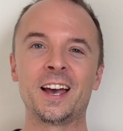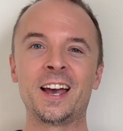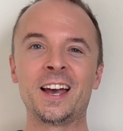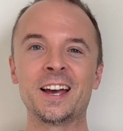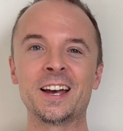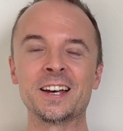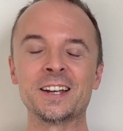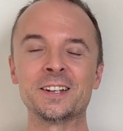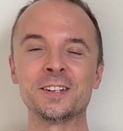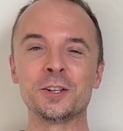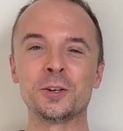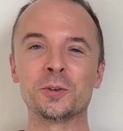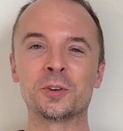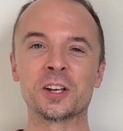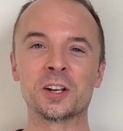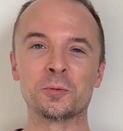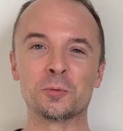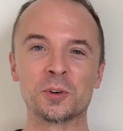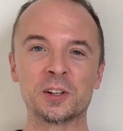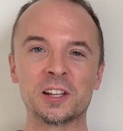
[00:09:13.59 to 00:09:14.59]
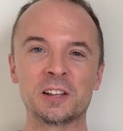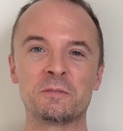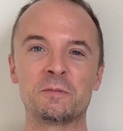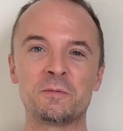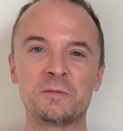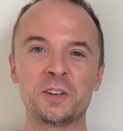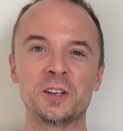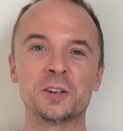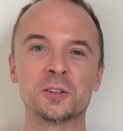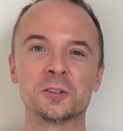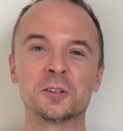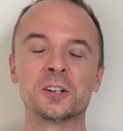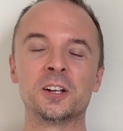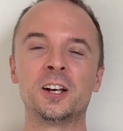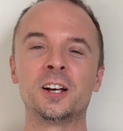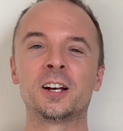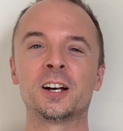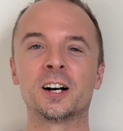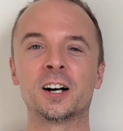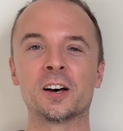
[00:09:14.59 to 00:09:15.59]
and you can really
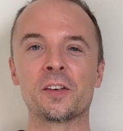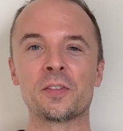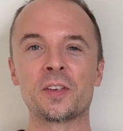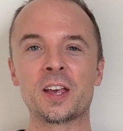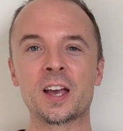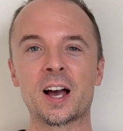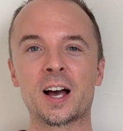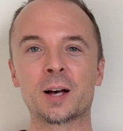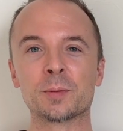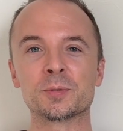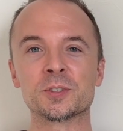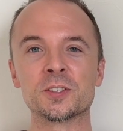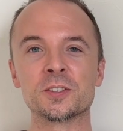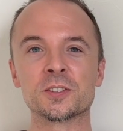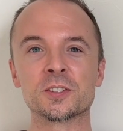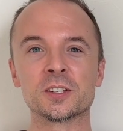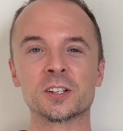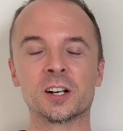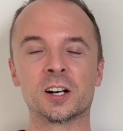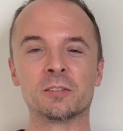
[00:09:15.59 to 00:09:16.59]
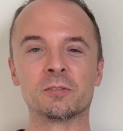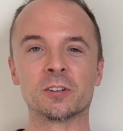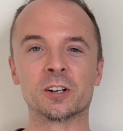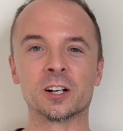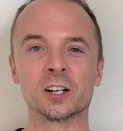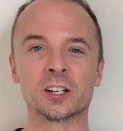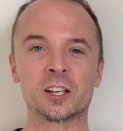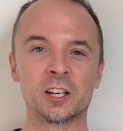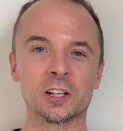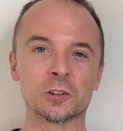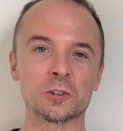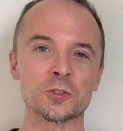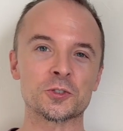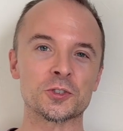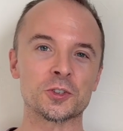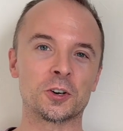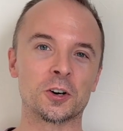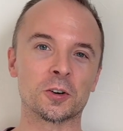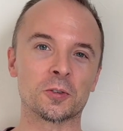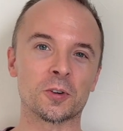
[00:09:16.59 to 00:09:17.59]
feel the absence of a killer
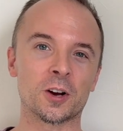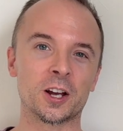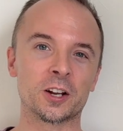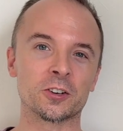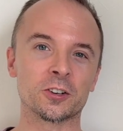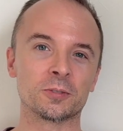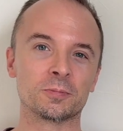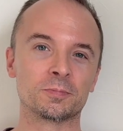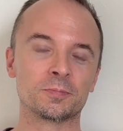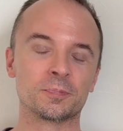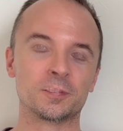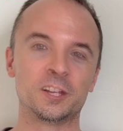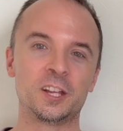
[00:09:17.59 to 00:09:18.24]
songwriter.